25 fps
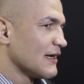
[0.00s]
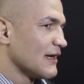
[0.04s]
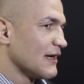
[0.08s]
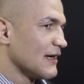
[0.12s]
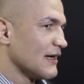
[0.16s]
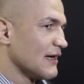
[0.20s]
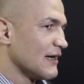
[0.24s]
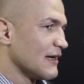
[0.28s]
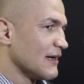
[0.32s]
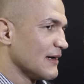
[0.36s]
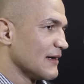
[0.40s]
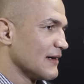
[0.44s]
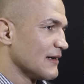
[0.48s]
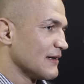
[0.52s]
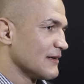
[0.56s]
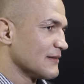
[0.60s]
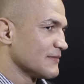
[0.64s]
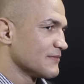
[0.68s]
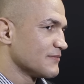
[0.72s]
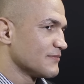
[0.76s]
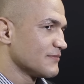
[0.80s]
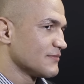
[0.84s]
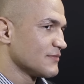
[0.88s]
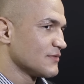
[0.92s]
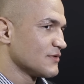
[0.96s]

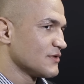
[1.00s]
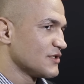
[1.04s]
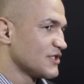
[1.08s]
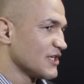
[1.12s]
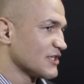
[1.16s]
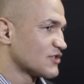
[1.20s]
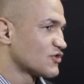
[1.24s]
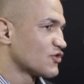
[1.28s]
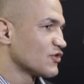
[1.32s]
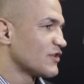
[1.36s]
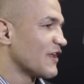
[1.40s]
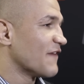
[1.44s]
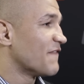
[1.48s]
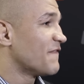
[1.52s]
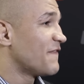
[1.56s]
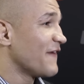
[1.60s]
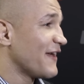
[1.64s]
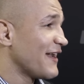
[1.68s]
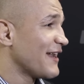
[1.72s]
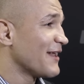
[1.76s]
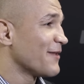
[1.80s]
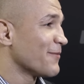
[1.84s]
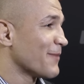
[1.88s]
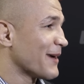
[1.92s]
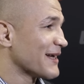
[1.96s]
uh, just to
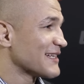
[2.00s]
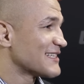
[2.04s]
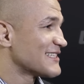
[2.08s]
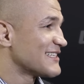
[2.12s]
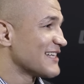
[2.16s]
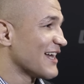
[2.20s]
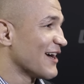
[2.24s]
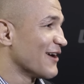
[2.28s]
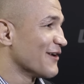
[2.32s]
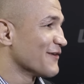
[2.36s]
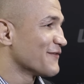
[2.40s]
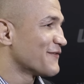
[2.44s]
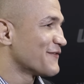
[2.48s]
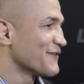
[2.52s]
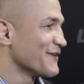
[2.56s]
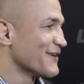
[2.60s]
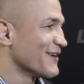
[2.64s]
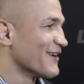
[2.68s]
defend it myself,